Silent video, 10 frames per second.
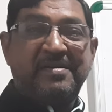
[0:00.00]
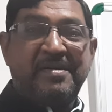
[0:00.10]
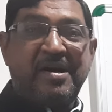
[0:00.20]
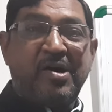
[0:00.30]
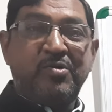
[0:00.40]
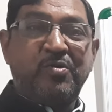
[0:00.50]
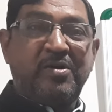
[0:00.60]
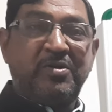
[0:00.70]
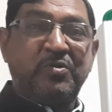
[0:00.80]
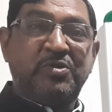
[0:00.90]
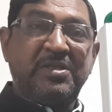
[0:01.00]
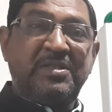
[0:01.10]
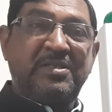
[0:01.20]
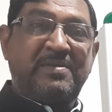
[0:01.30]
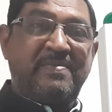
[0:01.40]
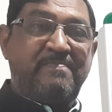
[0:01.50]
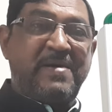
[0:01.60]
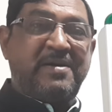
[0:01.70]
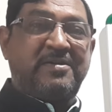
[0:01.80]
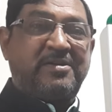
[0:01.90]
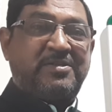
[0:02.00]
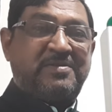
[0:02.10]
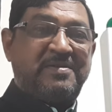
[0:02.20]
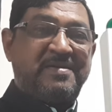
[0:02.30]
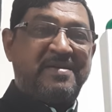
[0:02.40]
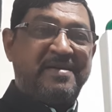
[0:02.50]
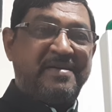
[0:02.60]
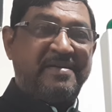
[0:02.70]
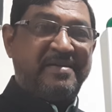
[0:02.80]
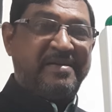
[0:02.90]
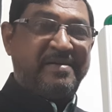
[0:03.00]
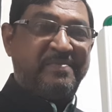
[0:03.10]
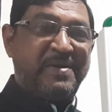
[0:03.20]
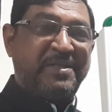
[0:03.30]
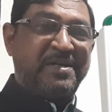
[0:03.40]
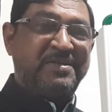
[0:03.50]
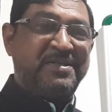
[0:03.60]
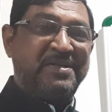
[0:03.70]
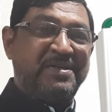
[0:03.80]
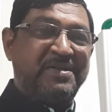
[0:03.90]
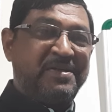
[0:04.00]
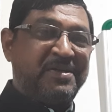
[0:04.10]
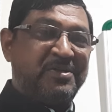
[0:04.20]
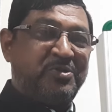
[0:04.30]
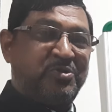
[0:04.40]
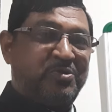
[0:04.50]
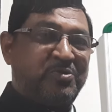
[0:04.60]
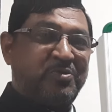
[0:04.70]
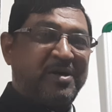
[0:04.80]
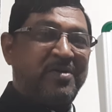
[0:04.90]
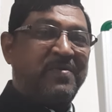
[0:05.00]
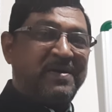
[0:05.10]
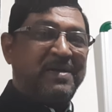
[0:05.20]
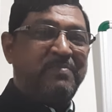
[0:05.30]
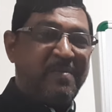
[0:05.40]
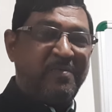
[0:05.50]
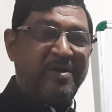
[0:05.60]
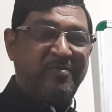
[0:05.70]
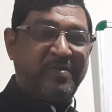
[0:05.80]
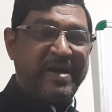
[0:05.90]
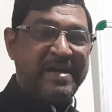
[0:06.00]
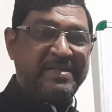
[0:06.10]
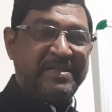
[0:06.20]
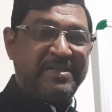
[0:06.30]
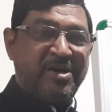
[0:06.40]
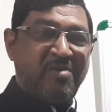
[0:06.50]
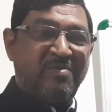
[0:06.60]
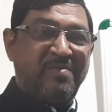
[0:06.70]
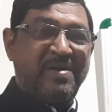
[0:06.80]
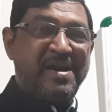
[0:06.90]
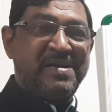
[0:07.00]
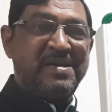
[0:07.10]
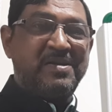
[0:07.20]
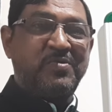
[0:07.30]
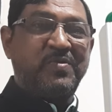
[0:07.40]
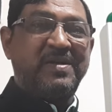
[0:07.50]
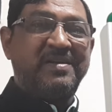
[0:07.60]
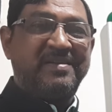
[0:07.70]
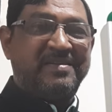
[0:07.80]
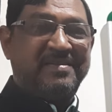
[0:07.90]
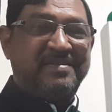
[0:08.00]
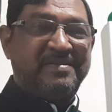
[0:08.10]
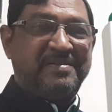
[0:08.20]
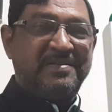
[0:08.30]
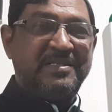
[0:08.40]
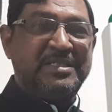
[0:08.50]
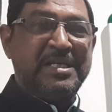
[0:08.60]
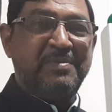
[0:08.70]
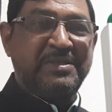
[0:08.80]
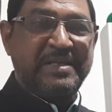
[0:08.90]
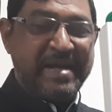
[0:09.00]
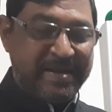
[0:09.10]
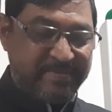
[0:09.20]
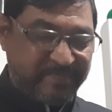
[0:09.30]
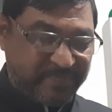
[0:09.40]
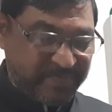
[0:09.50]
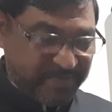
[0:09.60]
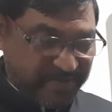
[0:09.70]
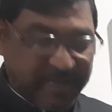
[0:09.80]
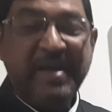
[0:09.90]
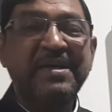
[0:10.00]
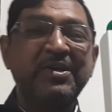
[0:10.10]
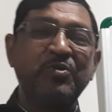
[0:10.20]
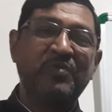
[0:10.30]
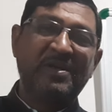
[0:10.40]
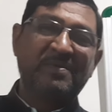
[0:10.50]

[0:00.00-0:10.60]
how you are using this backcross method to convert a popular variety, normal variety, into a GMS line. Thanking you very